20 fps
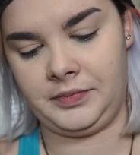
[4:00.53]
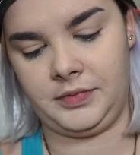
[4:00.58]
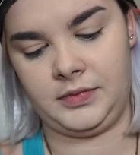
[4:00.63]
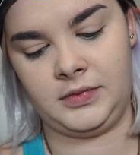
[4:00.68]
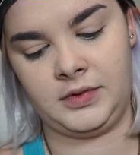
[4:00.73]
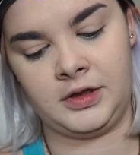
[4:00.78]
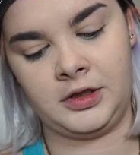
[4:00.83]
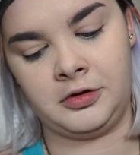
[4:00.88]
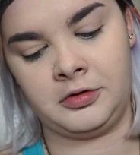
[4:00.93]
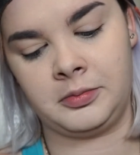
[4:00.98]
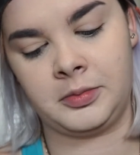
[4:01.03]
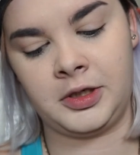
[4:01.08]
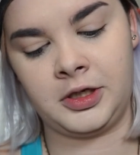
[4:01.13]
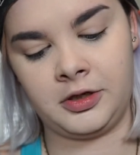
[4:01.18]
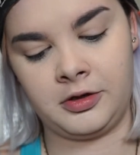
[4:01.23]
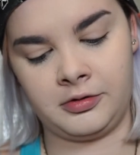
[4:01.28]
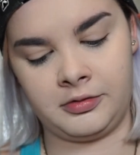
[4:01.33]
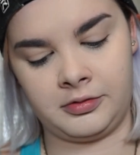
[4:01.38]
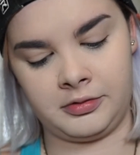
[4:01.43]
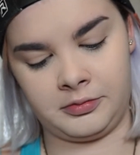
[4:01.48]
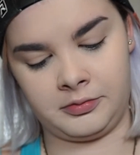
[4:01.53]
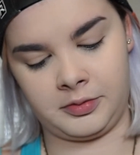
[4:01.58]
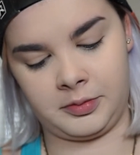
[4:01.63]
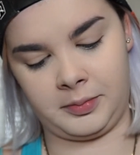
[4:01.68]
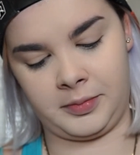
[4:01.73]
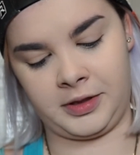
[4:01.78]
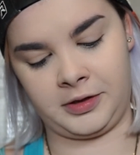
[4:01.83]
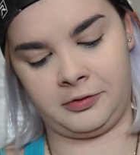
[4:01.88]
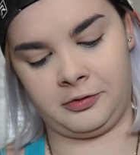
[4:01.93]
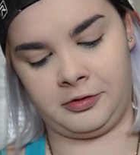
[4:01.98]
Now I'm gonna go in with
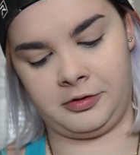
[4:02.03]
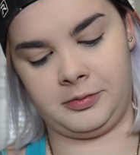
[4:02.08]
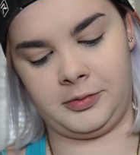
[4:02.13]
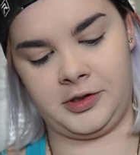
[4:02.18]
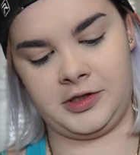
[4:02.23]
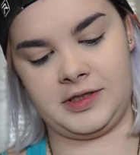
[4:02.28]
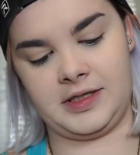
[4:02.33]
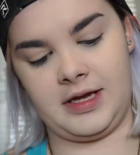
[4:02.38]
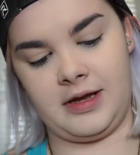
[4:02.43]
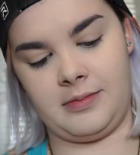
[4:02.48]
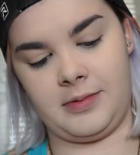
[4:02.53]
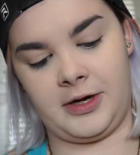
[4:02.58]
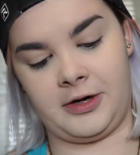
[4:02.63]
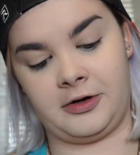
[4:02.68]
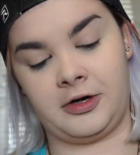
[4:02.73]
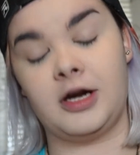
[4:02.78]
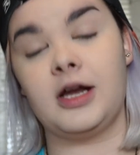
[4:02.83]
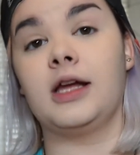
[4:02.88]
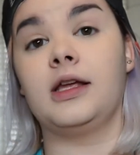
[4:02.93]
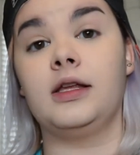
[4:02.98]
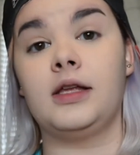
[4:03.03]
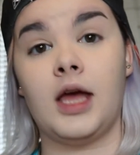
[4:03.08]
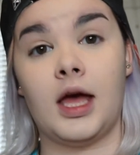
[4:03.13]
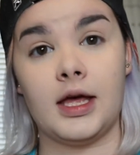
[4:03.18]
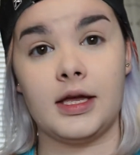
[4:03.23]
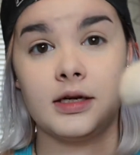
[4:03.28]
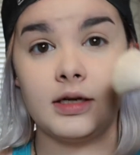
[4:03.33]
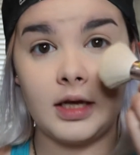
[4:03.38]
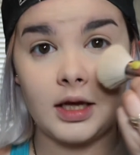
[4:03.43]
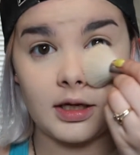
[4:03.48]
my Laura Mercier powder
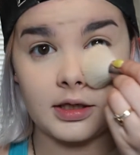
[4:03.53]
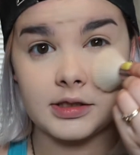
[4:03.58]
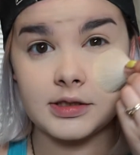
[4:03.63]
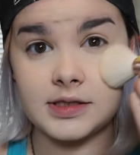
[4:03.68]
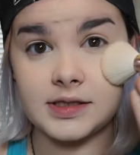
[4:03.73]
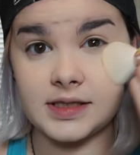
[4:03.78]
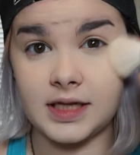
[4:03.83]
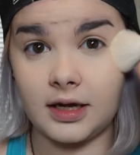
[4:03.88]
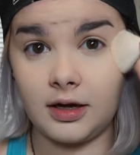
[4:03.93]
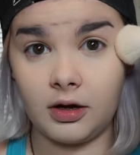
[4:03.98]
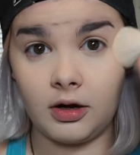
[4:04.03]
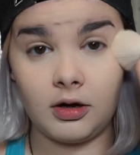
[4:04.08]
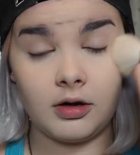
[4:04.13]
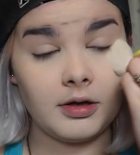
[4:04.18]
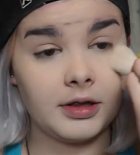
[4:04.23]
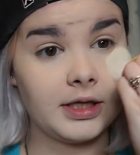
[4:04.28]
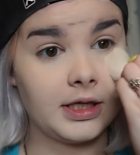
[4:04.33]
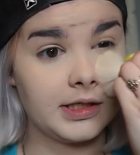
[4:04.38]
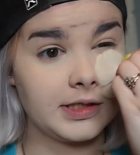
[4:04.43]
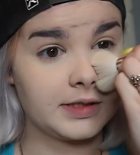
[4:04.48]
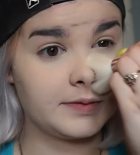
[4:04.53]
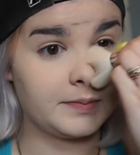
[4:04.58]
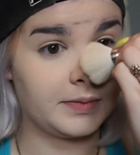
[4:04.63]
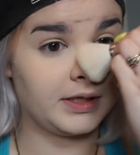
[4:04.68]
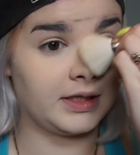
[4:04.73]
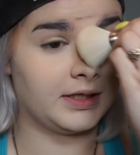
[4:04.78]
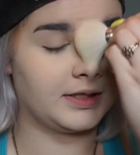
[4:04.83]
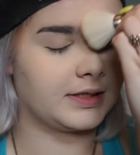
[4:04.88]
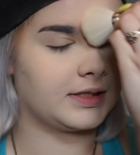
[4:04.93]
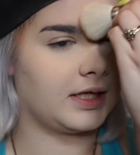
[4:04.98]
again and set all this, but
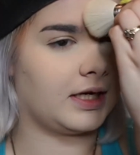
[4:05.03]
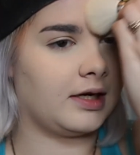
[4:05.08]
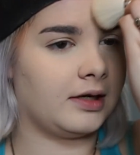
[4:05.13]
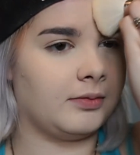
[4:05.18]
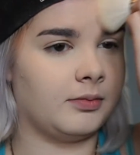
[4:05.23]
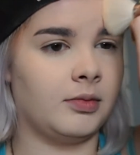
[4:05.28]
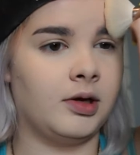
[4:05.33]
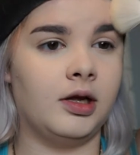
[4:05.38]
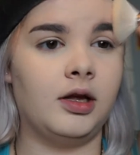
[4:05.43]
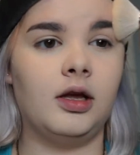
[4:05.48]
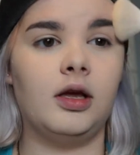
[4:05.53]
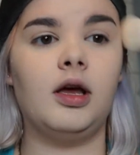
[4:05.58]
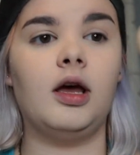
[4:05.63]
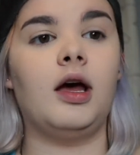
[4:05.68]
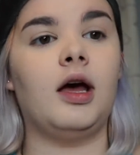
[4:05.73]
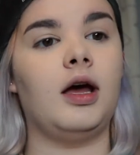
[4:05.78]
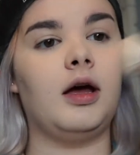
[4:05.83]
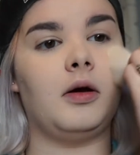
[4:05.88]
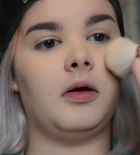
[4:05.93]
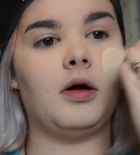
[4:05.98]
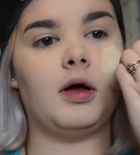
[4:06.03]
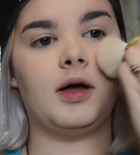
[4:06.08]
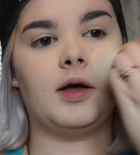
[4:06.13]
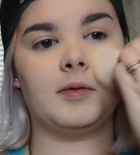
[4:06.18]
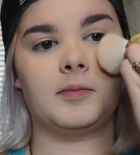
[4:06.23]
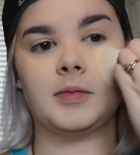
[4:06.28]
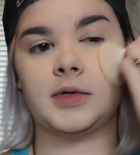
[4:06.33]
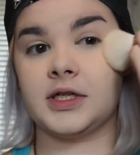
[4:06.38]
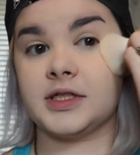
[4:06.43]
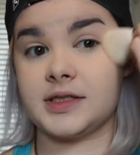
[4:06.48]
this time I'm
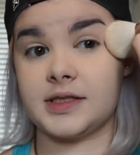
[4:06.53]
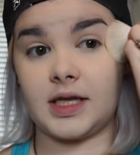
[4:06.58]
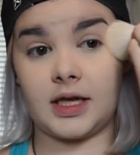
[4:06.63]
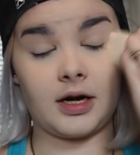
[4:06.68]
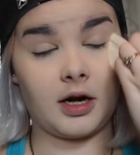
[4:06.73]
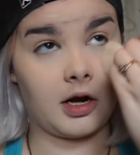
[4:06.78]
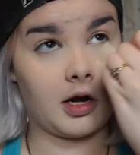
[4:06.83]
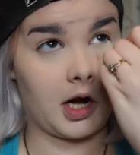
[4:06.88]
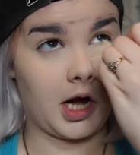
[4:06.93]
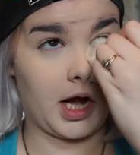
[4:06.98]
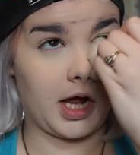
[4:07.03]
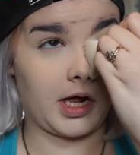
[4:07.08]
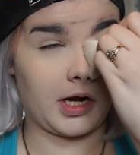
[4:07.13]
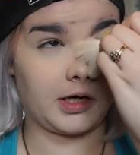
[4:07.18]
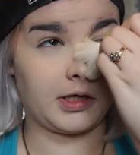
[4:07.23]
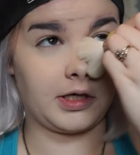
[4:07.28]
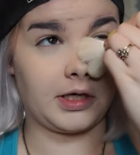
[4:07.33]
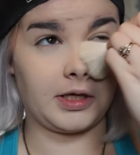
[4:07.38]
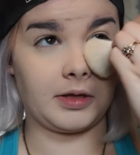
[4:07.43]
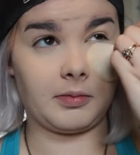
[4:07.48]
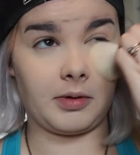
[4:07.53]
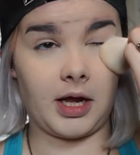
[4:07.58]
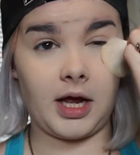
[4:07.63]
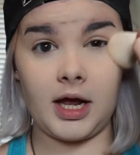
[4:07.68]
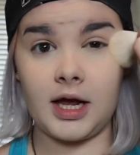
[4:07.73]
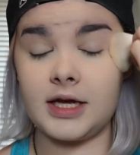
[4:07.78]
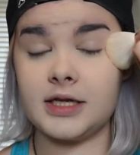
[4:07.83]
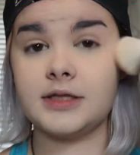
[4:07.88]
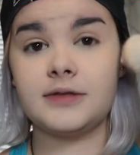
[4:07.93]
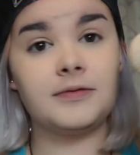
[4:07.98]
gonna set it right underneath my
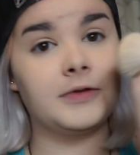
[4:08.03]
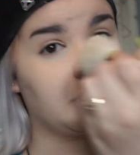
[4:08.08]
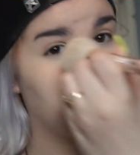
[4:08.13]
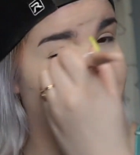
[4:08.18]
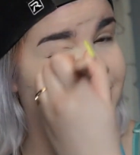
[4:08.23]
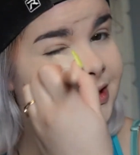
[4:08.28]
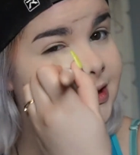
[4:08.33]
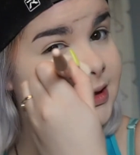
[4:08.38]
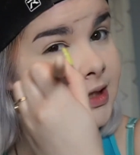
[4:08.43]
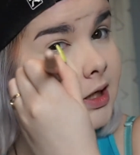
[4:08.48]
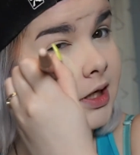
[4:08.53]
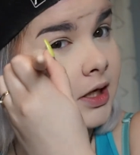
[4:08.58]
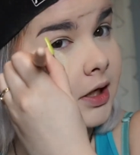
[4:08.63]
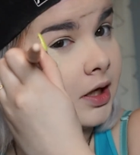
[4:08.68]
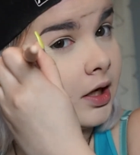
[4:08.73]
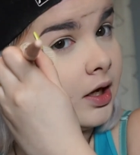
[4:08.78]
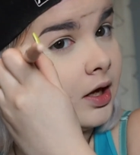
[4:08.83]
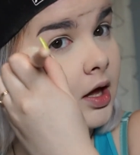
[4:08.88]
eyes for creasing.